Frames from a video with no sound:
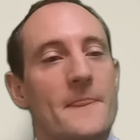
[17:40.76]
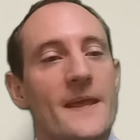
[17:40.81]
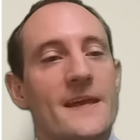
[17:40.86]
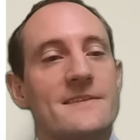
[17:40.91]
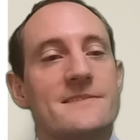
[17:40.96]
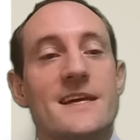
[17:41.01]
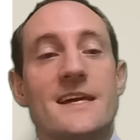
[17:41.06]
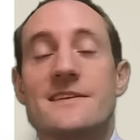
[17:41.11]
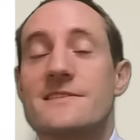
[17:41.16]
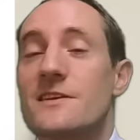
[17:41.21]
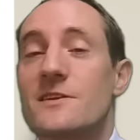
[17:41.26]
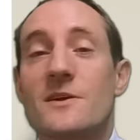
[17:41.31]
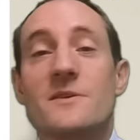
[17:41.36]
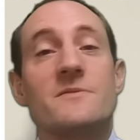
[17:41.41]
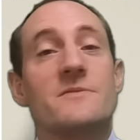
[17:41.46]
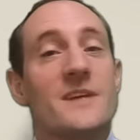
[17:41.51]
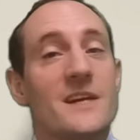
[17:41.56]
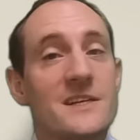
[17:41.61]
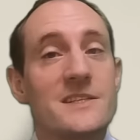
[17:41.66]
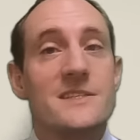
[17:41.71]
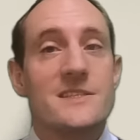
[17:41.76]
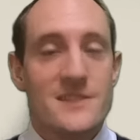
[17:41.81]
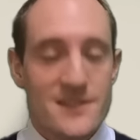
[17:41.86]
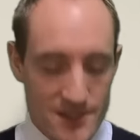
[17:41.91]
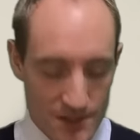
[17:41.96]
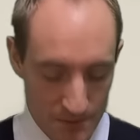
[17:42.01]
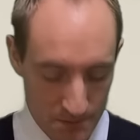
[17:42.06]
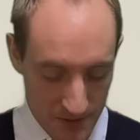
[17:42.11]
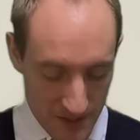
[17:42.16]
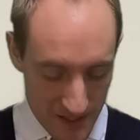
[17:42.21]
It takes a lot of guts
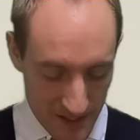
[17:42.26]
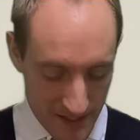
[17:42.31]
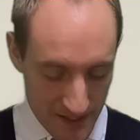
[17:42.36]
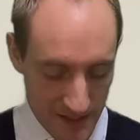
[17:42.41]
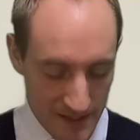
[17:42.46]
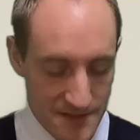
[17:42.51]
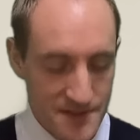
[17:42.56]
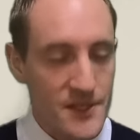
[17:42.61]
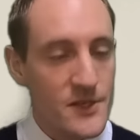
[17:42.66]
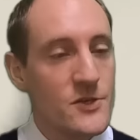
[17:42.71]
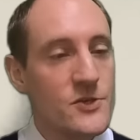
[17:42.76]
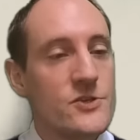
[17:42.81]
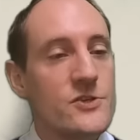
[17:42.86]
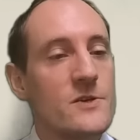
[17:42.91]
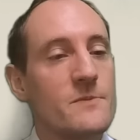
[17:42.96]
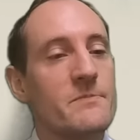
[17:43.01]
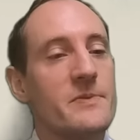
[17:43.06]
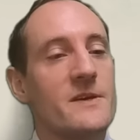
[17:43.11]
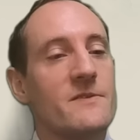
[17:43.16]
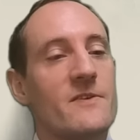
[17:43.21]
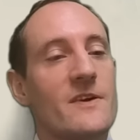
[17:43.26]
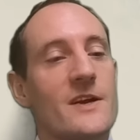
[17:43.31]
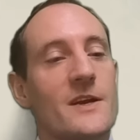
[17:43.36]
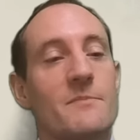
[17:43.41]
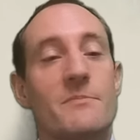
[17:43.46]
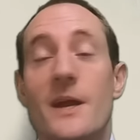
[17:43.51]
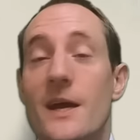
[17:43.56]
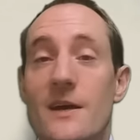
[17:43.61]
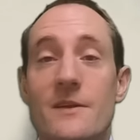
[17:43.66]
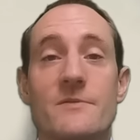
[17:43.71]
to apply, and so you should be very
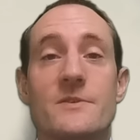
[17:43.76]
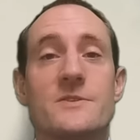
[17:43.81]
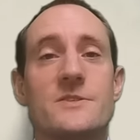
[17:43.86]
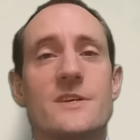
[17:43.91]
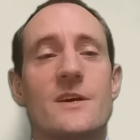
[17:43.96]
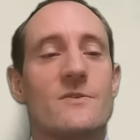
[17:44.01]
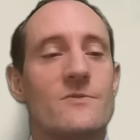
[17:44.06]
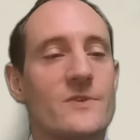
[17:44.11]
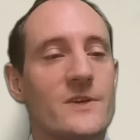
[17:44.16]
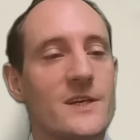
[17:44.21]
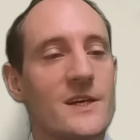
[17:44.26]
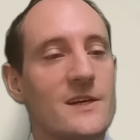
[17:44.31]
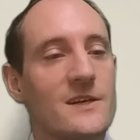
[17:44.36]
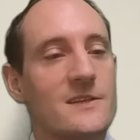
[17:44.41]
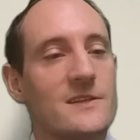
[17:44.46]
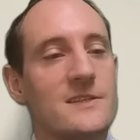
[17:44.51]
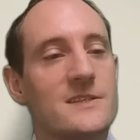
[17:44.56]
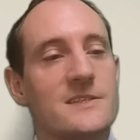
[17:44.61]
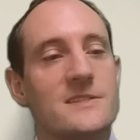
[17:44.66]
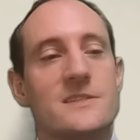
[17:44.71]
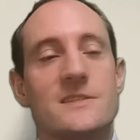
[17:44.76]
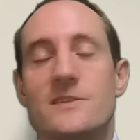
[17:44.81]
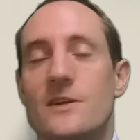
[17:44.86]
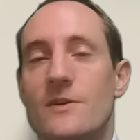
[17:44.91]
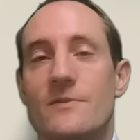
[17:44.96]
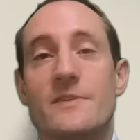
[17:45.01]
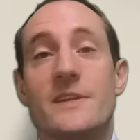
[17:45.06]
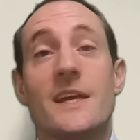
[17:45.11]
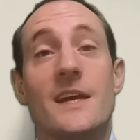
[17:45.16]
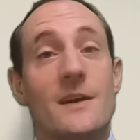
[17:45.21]
proud of yourself regardless
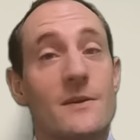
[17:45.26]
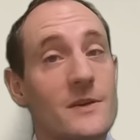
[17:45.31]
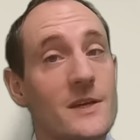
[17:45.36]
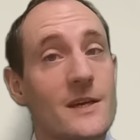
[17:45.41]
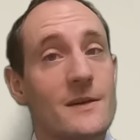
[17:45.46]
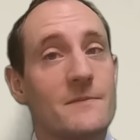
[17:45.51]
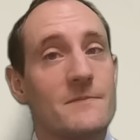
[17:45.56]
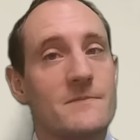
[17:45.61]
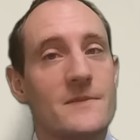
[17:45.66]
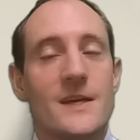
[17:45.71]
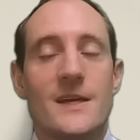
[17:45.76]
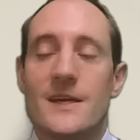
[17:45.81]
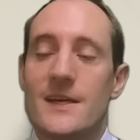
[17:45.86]
of the outcome.